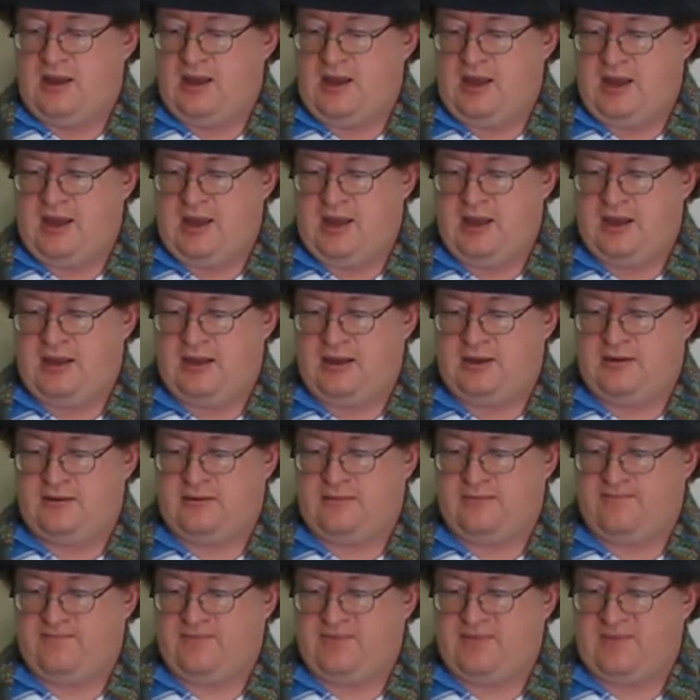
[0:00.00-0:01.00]

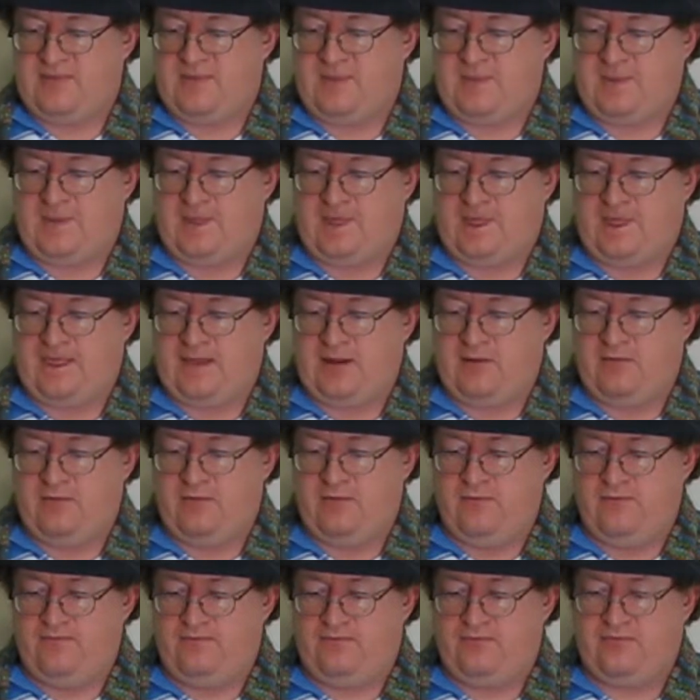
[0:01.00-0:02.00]
And
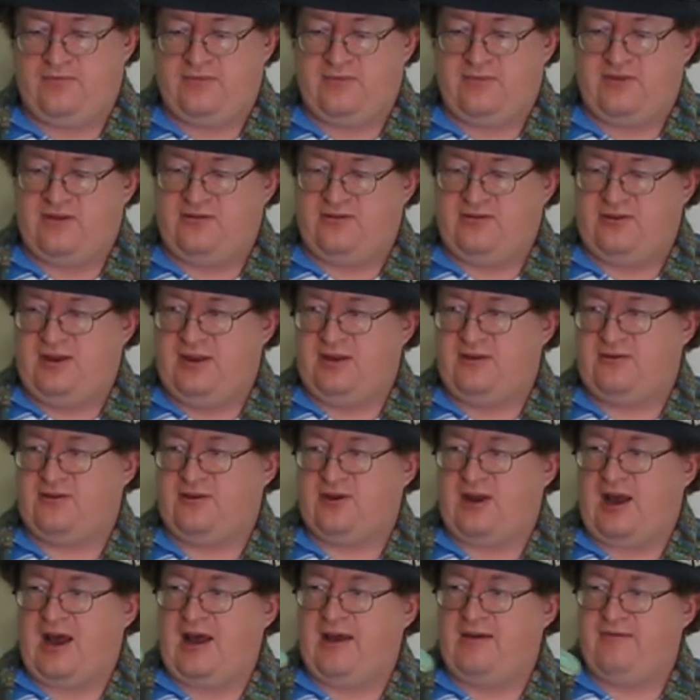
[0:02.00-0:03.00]
since
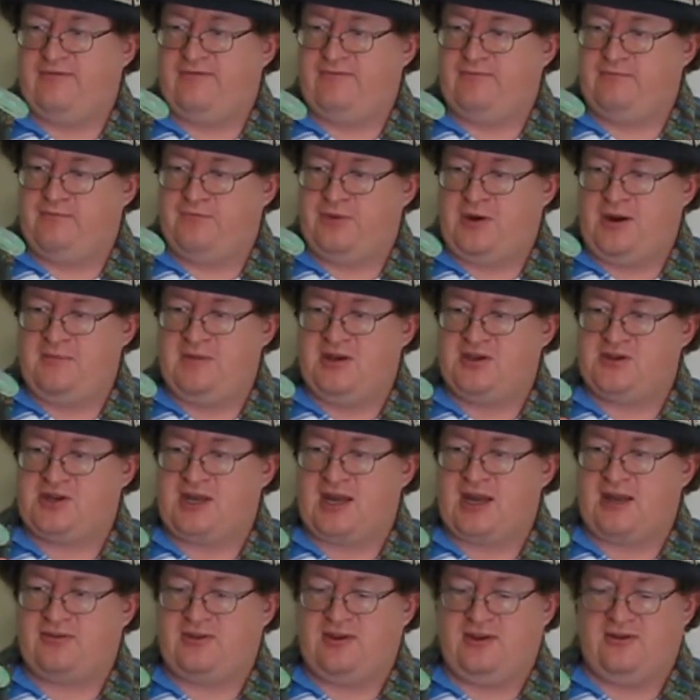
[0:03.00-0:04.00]
I've pretty much
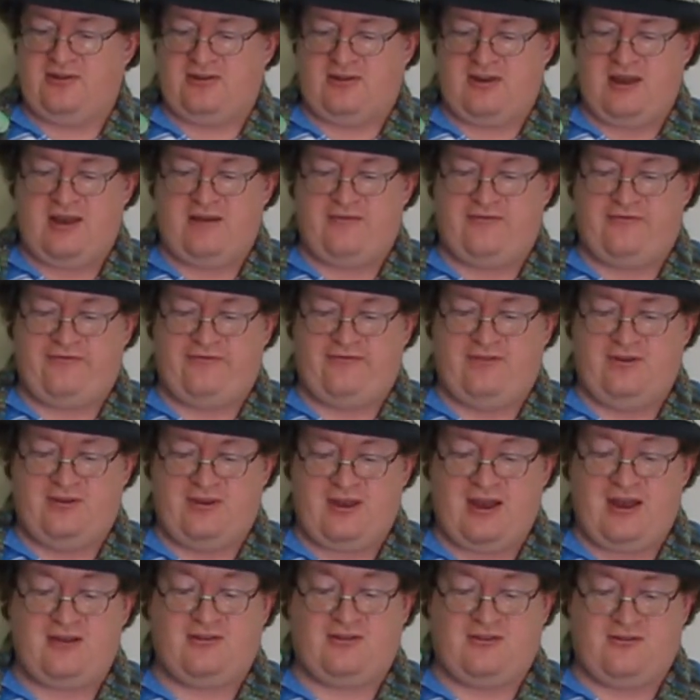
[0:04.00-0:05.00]
got this
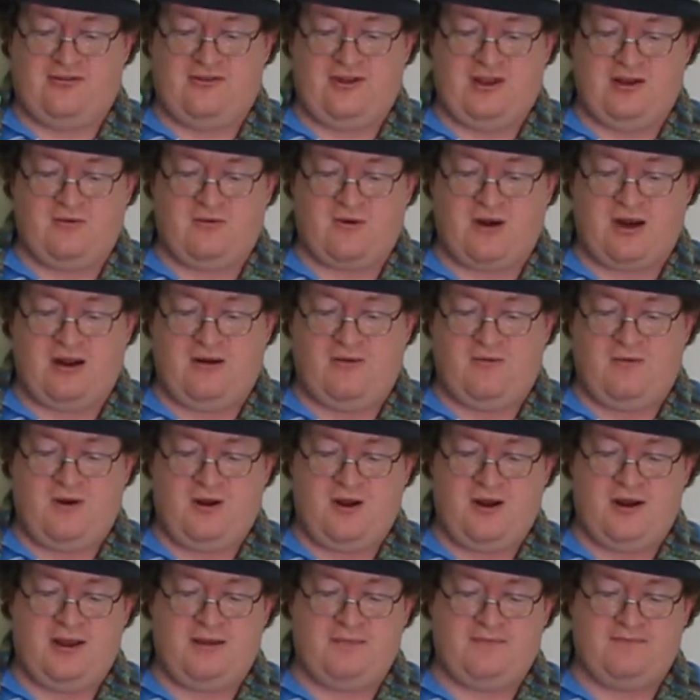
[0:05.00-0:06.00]
test fit where I
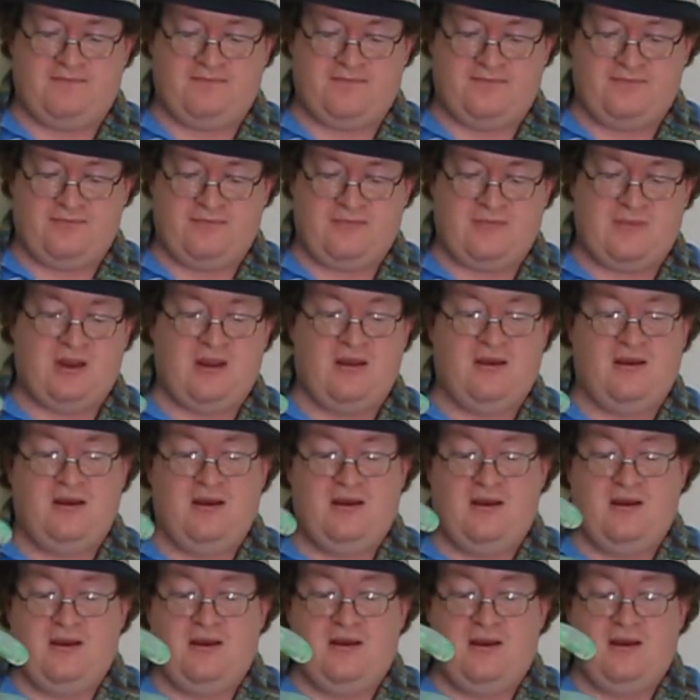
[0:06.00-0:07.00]
want it,
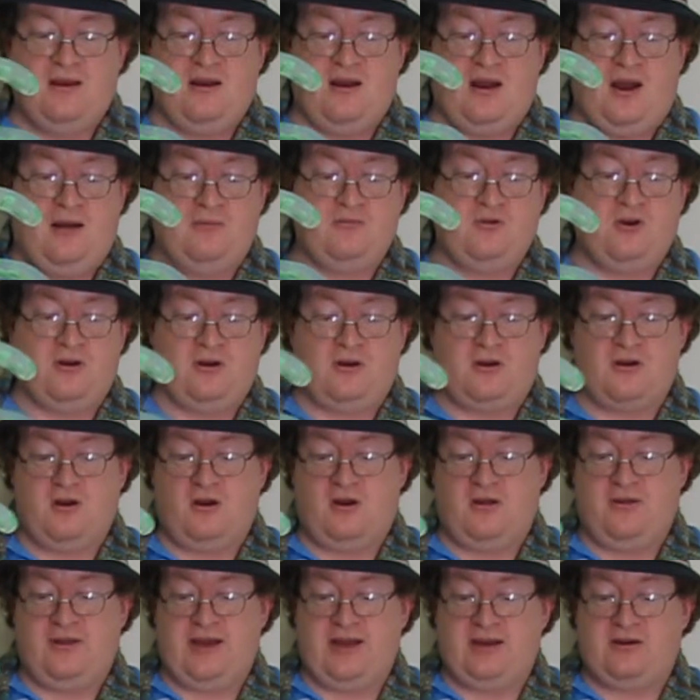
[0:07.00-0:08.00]
I'm going to
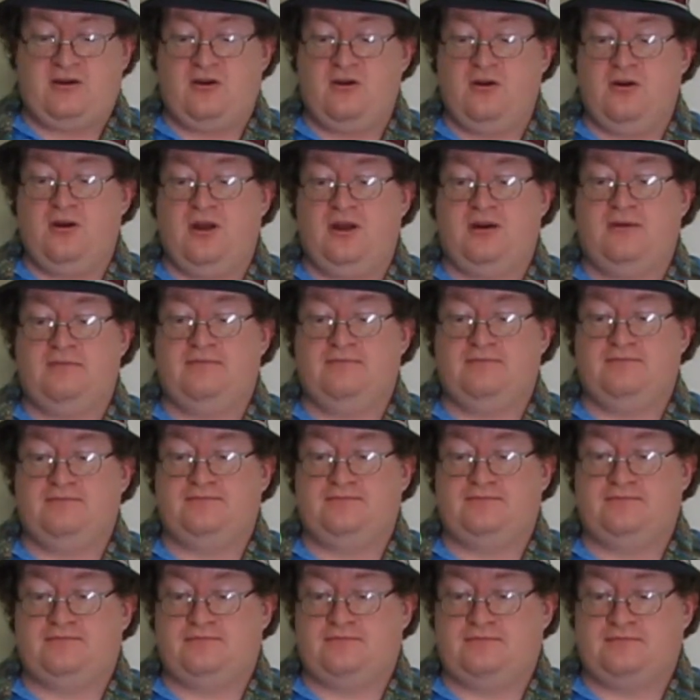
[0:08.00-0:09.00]
call that good.
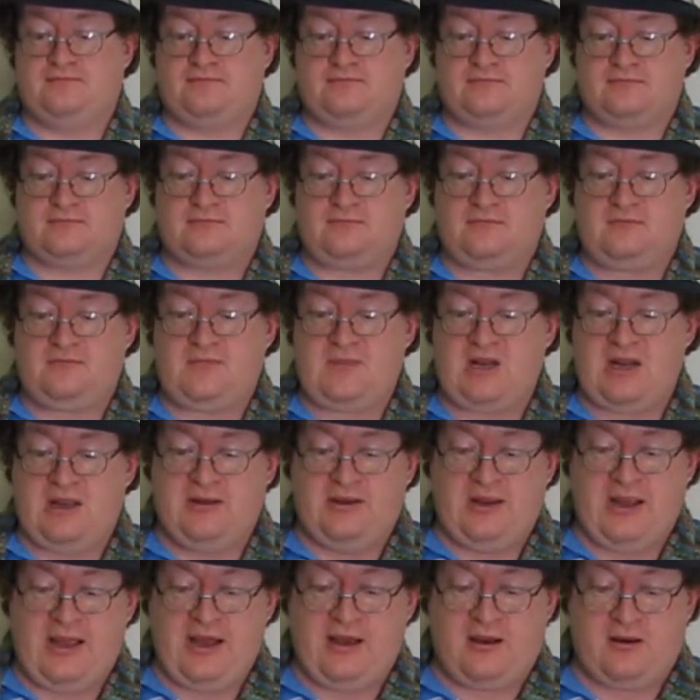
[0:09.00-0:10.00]

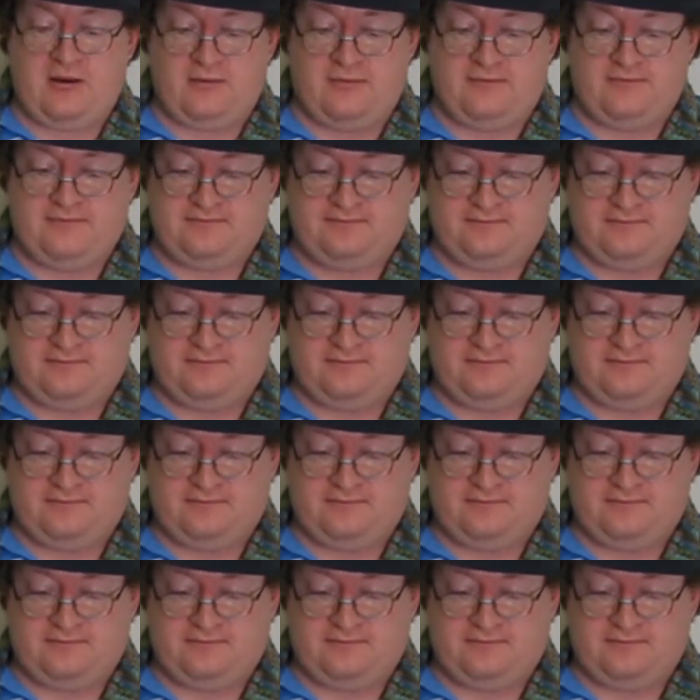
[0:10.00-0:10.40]
Now,